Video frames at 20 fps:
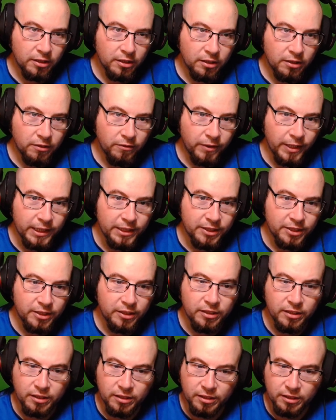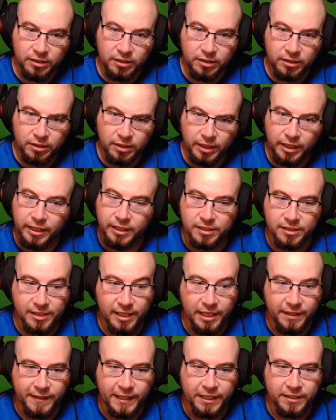Razer. Hey, it
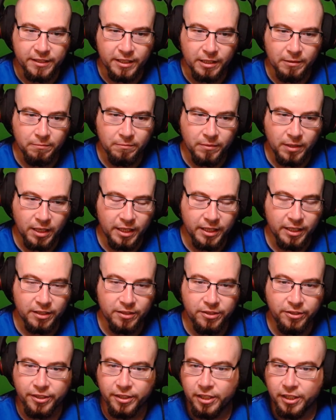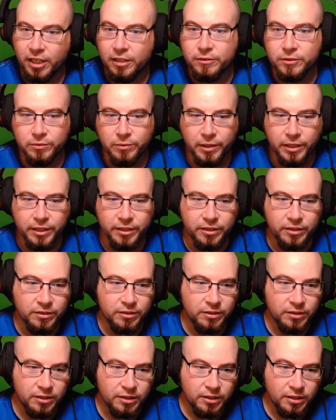stayed that time. I didn't turn it off is why though.
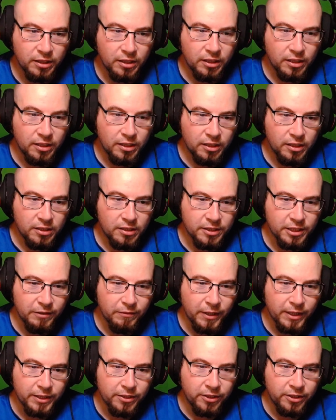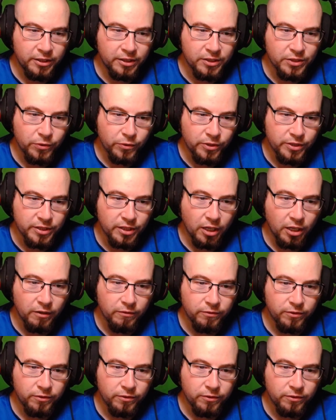See, if I turn the source off,